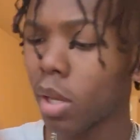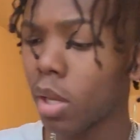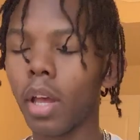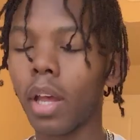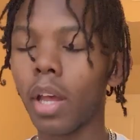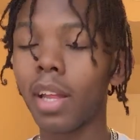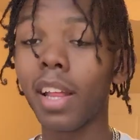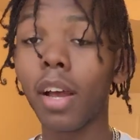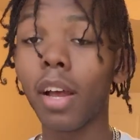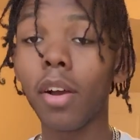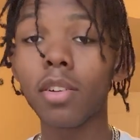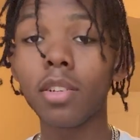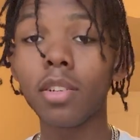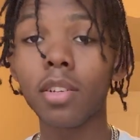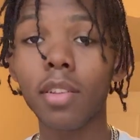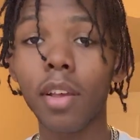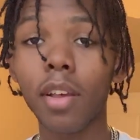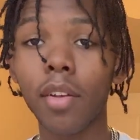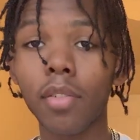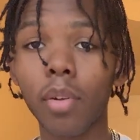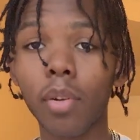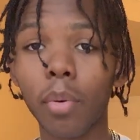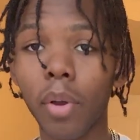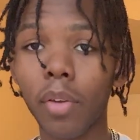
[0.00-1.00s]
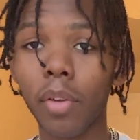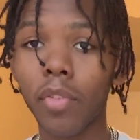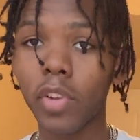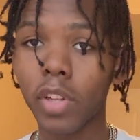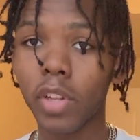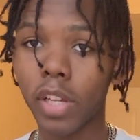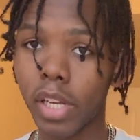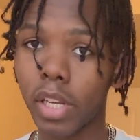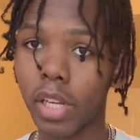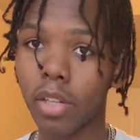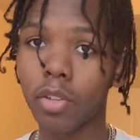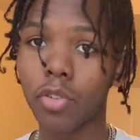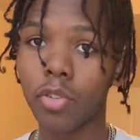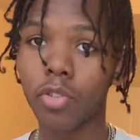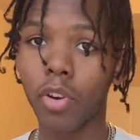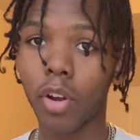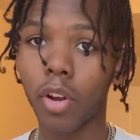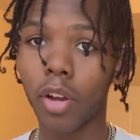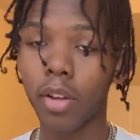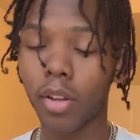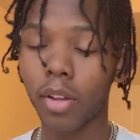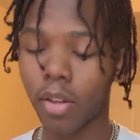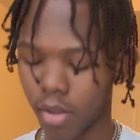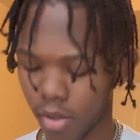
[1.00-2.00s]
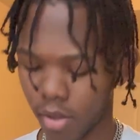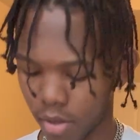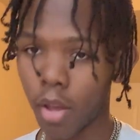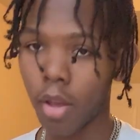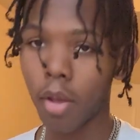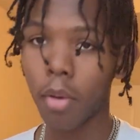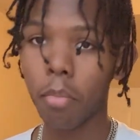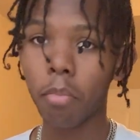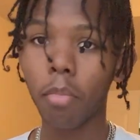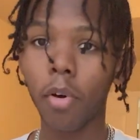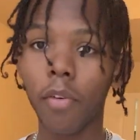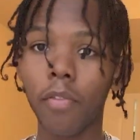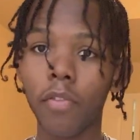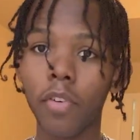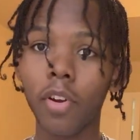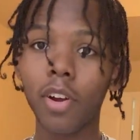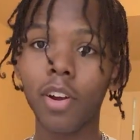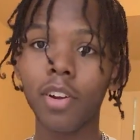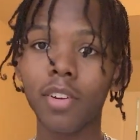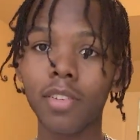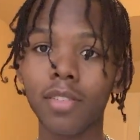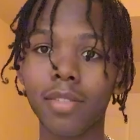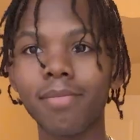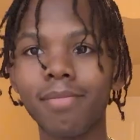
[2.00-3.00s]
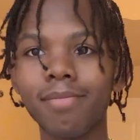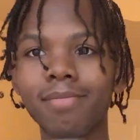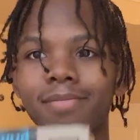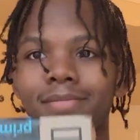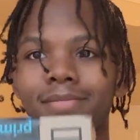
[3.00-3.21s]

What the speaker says: and now I just have to wait for the E to dry. But first,